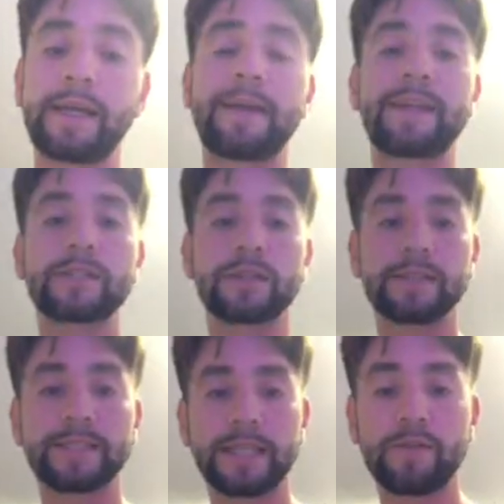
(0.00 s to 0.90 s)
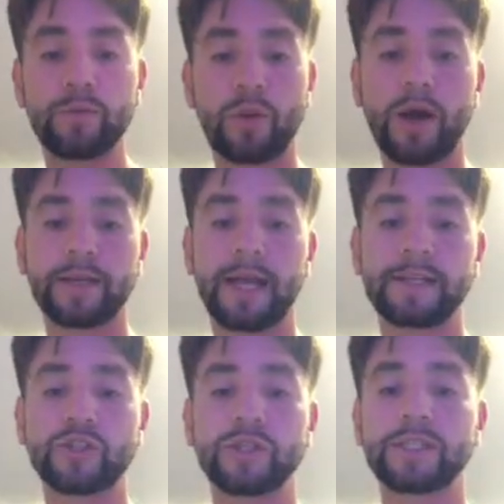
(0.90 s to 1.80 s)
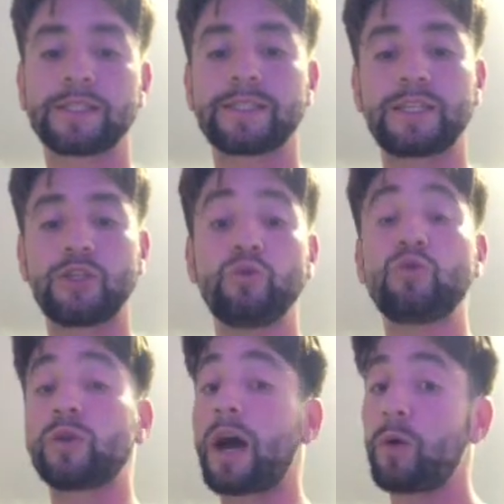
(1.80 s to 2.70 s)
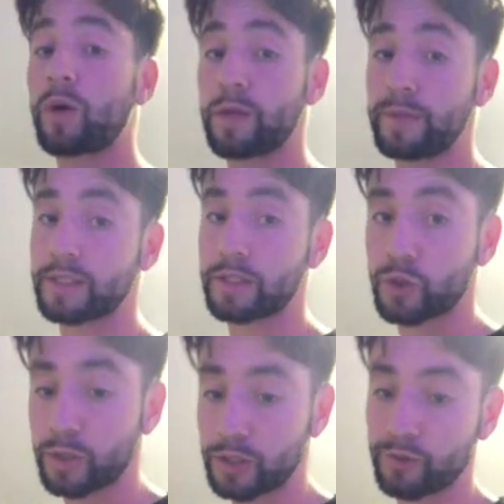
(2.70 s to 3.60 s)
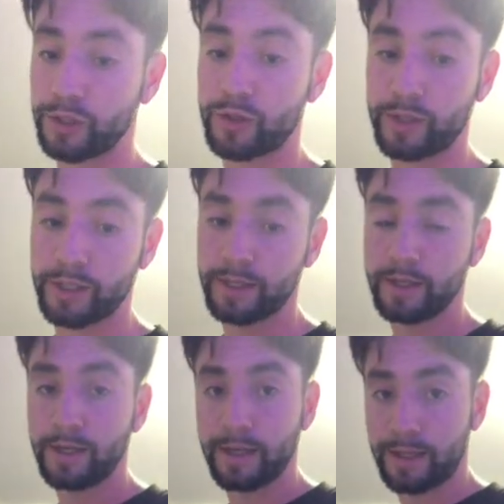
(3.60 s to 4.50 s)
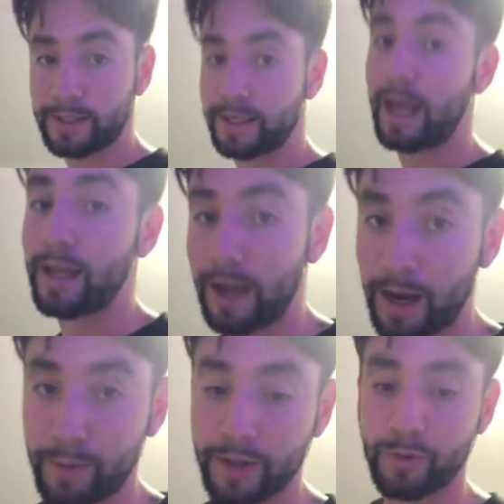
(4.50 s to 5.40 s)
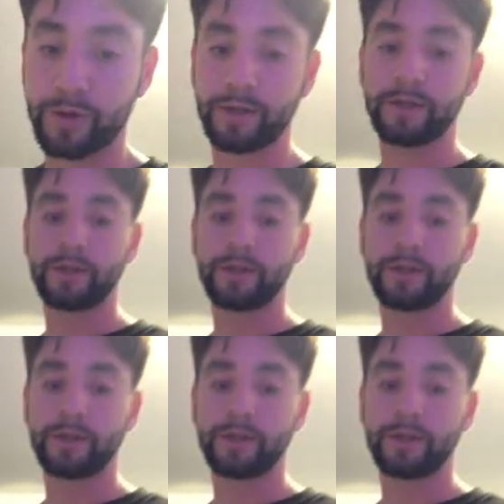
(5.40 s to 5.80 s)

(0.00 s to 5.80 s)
And that's on 7 podcast trends that you do not want to miss in 2023. That's an AI, by the way.